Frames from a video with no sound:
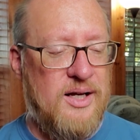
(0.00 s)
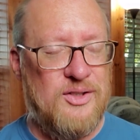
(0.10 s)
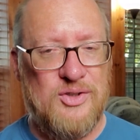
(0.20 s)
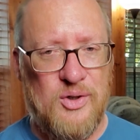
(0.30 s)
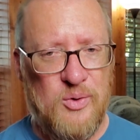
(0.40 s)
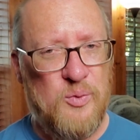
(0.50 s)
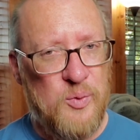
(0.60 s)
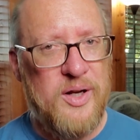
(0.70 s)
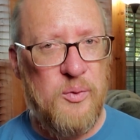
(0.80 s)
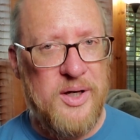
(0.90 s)
So
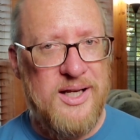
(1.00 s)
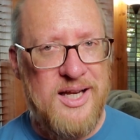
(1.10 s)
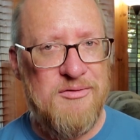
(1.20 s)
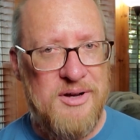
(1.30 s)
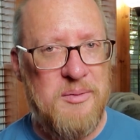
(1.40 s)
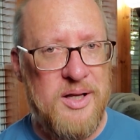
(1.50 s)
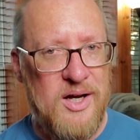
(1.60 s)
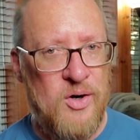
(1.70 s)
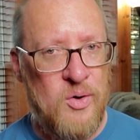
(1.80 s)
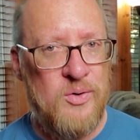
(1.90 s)
really, really neat
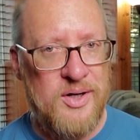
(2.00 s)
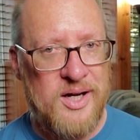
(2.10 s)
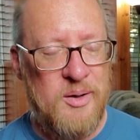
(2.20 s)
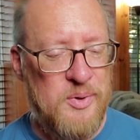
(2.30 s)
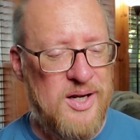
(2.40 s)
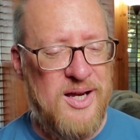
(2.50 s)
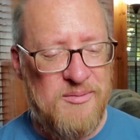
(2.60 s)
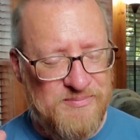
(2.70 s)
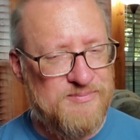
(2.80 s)
family-owned company.